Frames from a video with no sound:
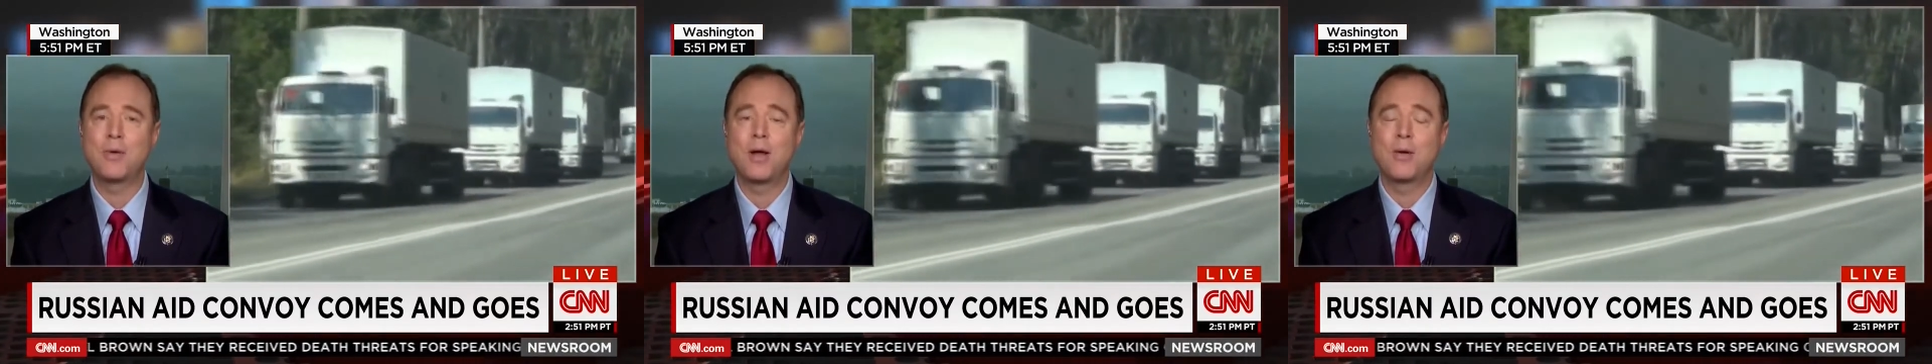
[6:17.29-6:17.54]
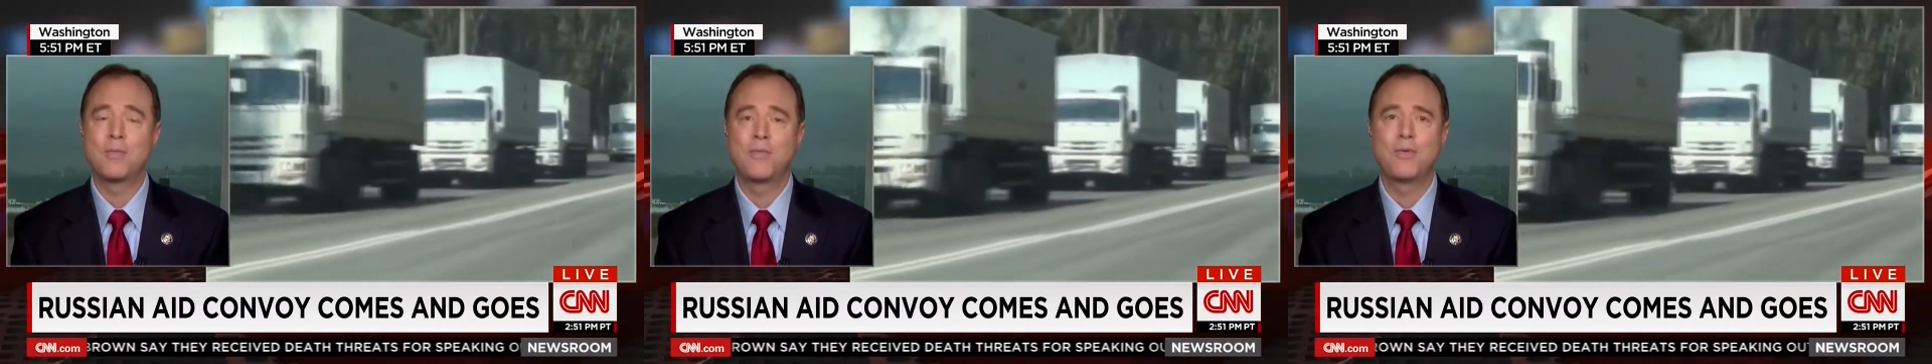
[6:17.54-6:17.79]

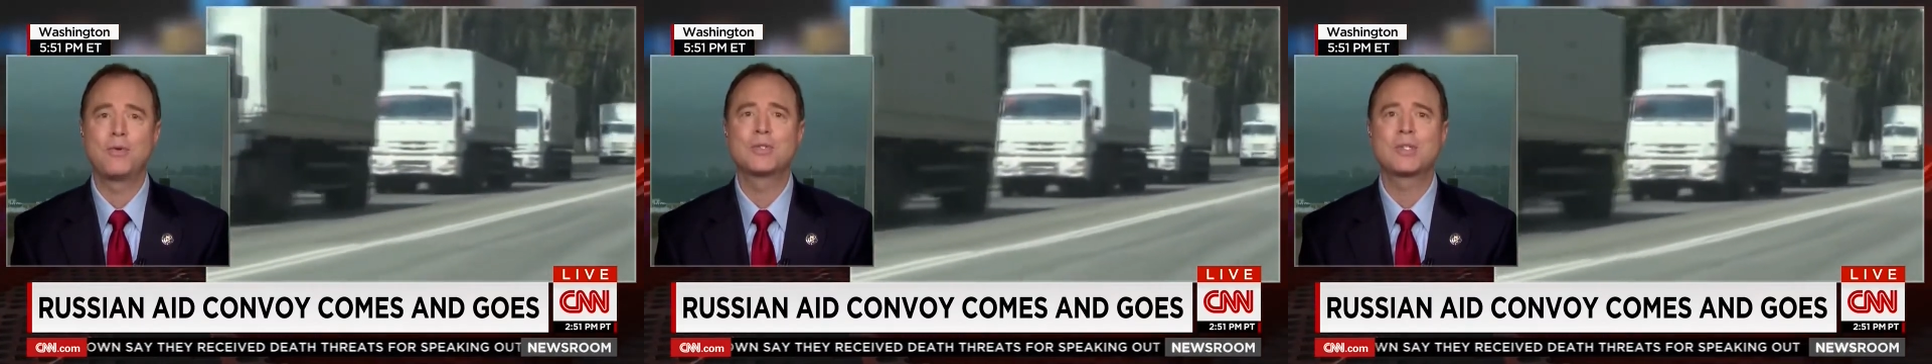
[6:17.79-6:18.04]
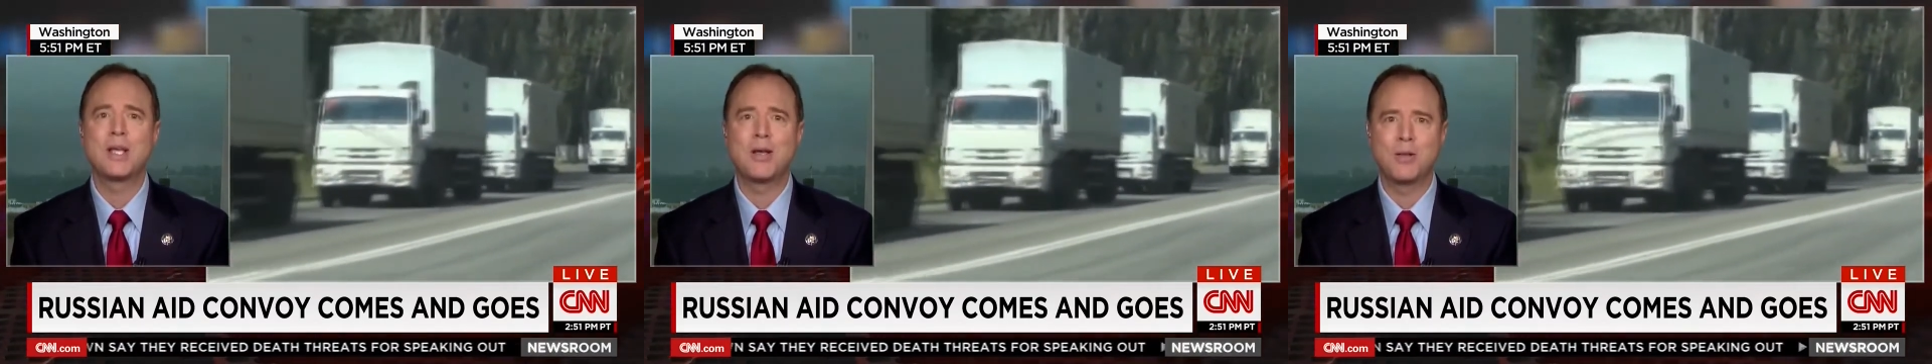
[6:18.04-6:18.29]
a
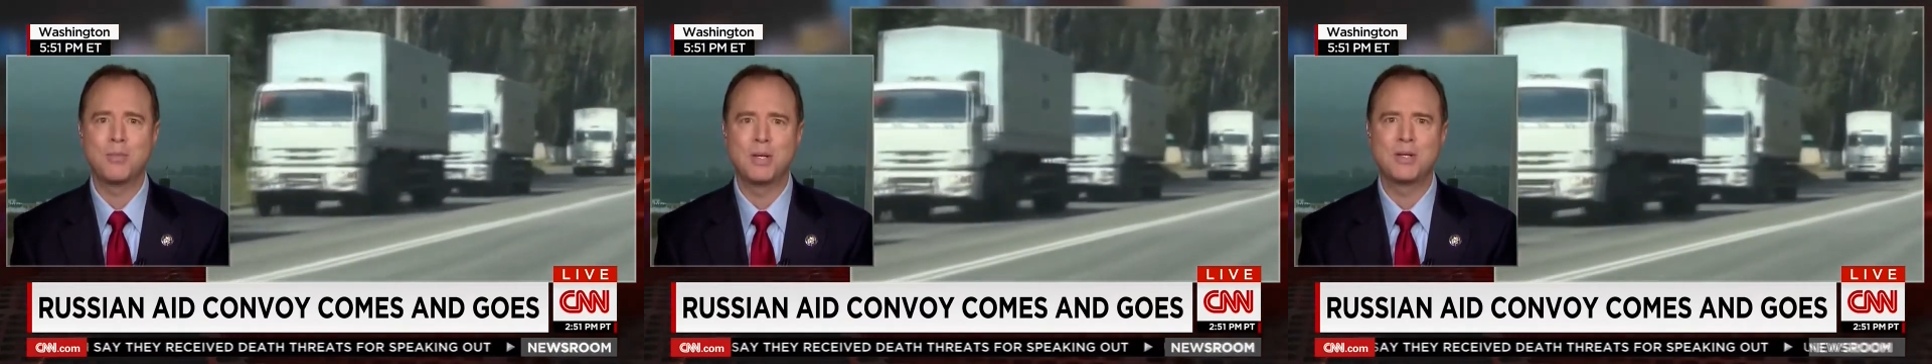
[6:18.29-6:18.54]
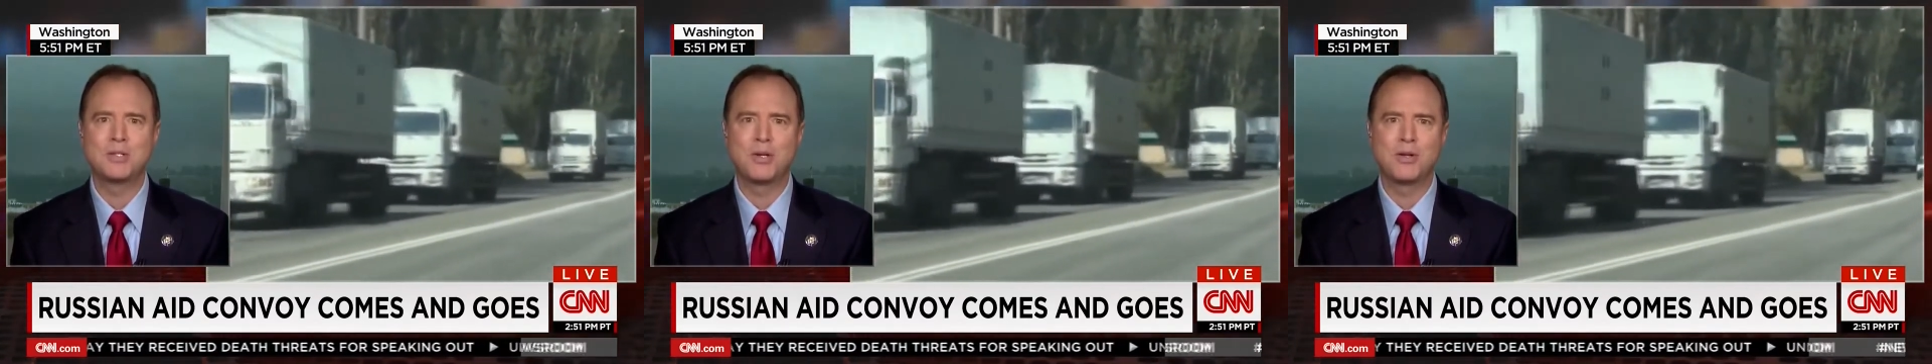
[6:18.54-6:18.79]
full-scale
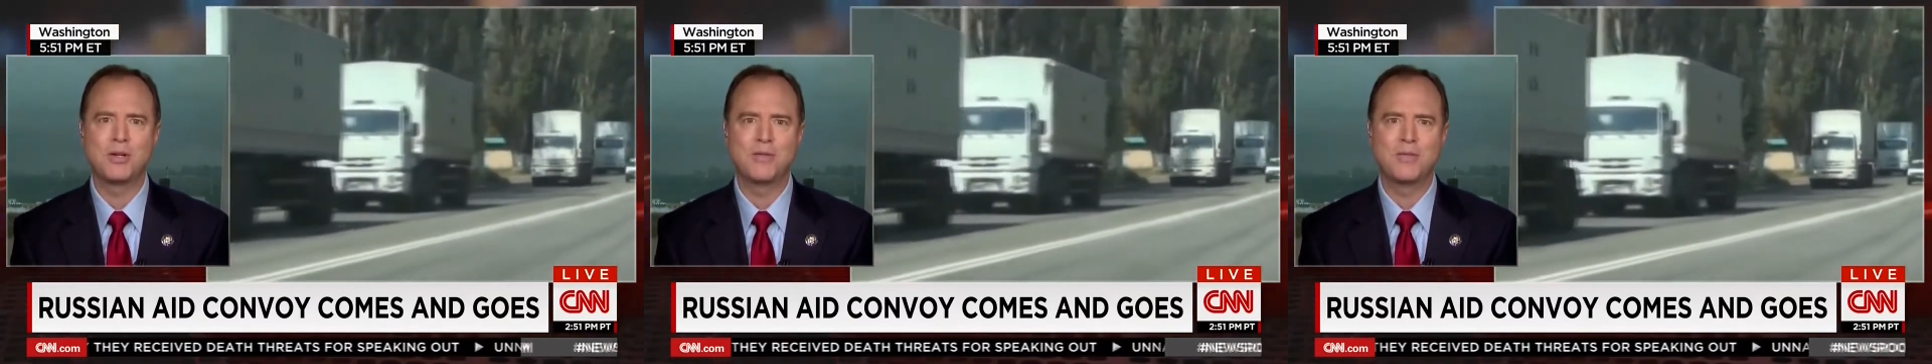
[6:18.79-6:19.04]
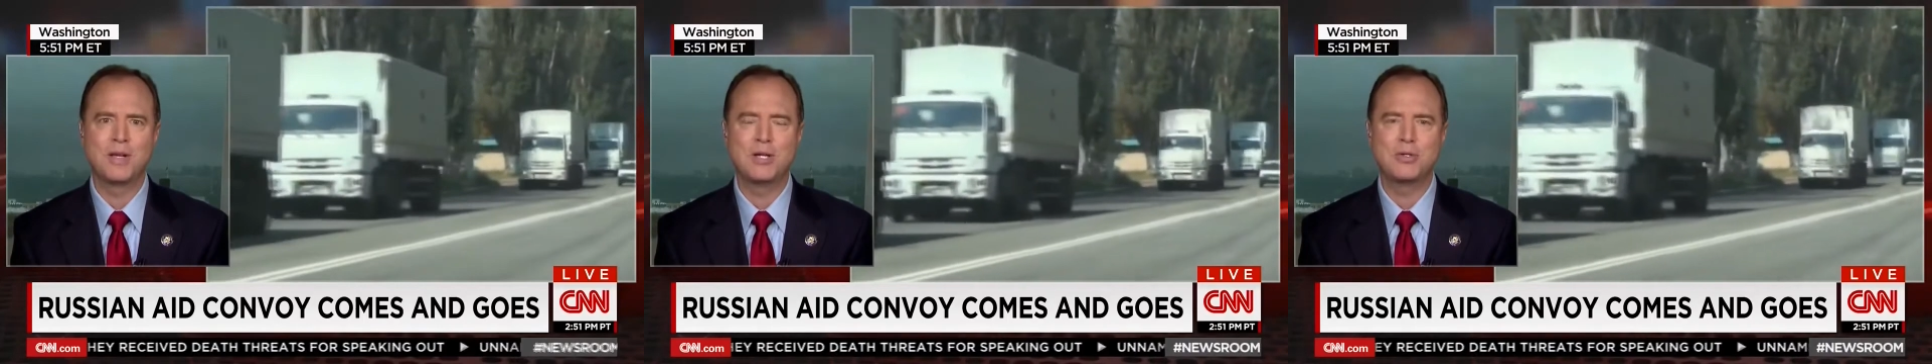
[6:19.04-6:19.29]
military
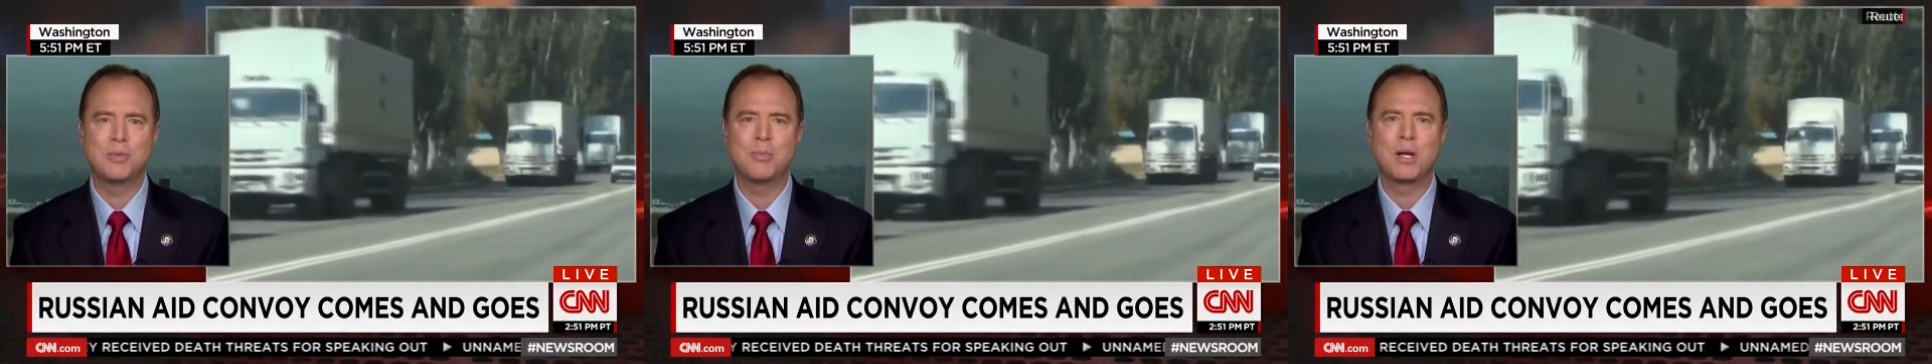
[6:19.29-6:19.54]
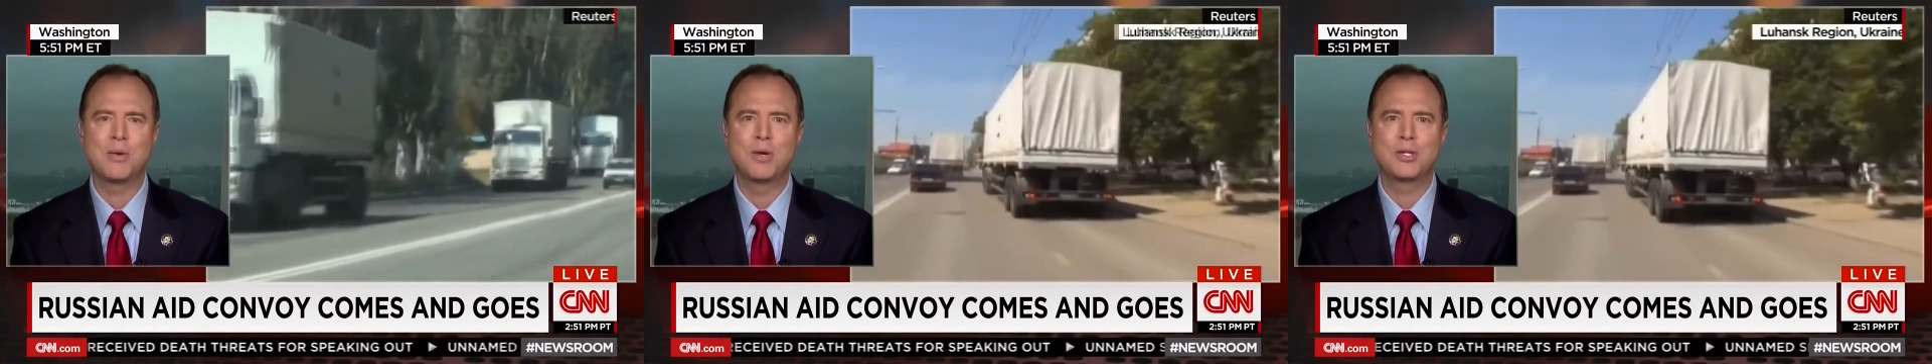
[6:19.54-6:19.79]
invasion
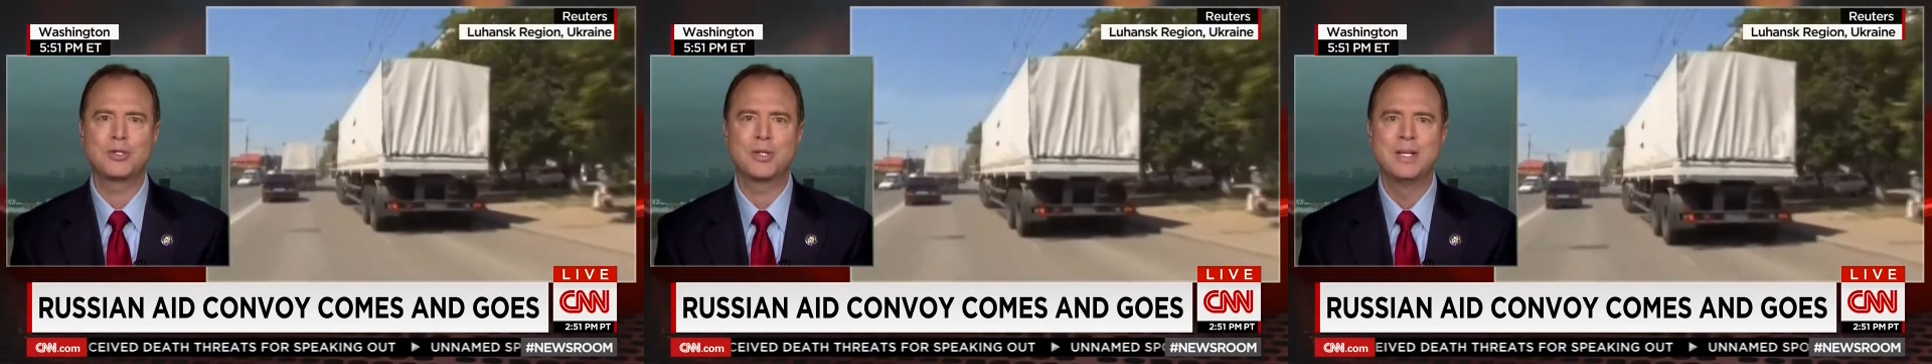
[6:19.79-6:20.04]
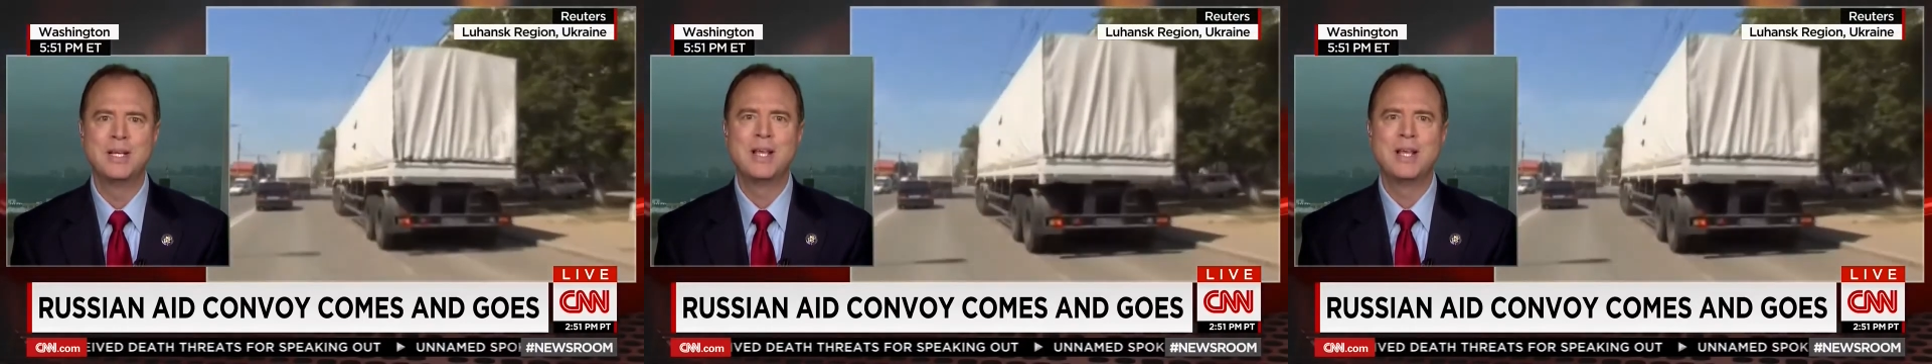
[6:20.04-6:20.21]
by Russia.